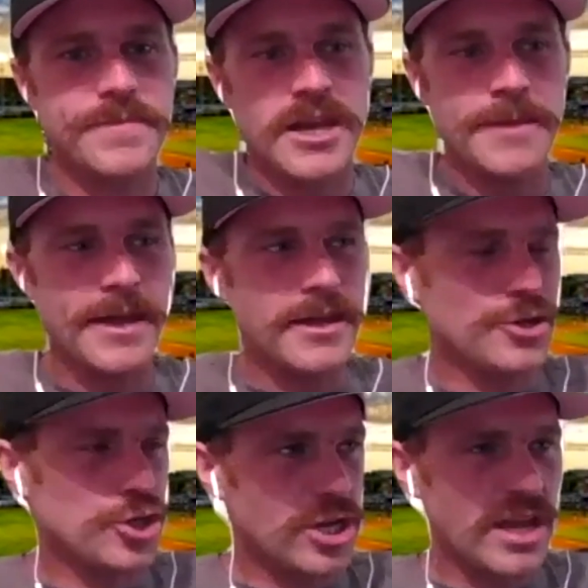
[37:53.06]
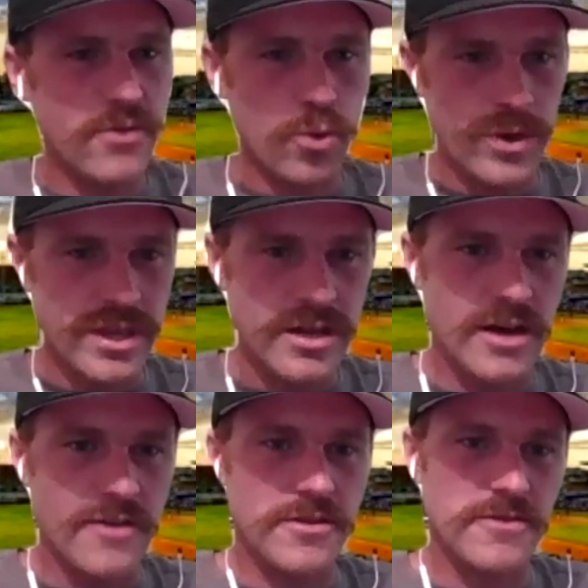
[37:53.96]
And they can shave a week
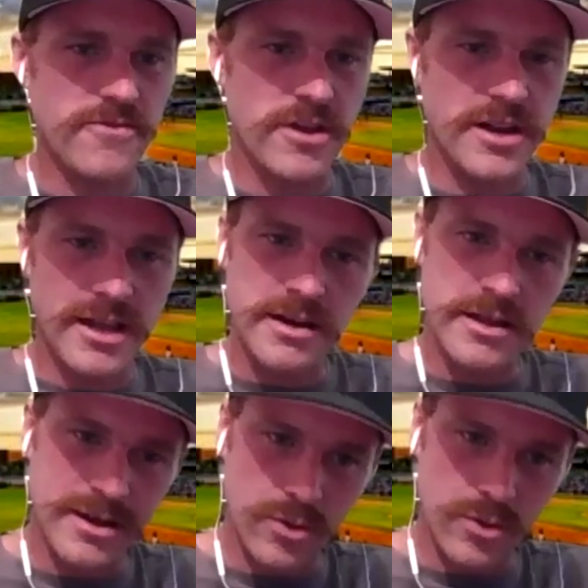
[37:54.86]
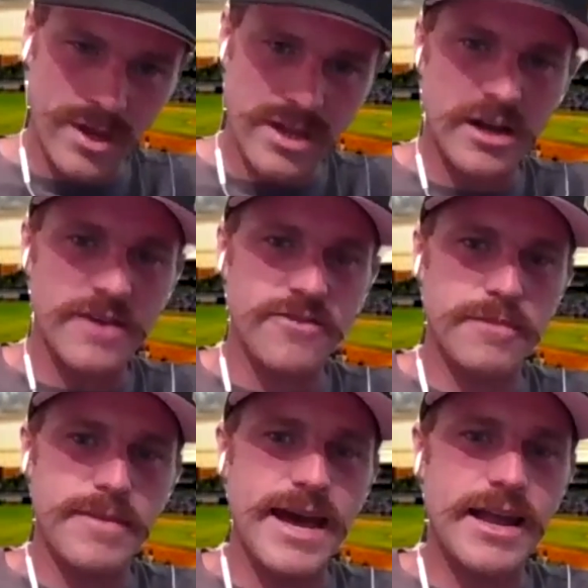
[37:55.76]
off of the front end and a week off of the
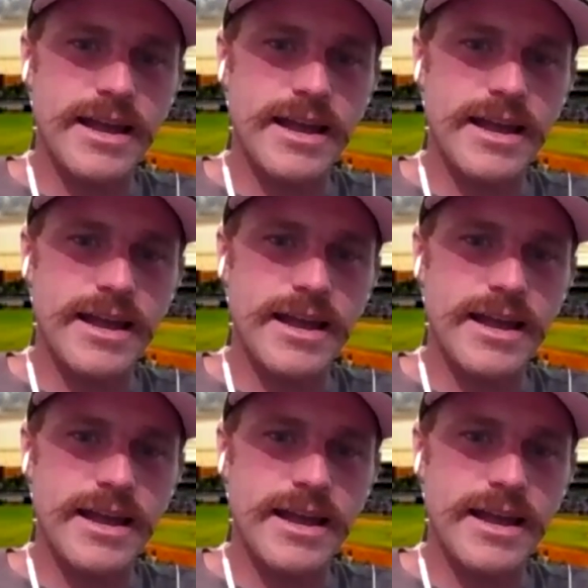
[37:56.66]
back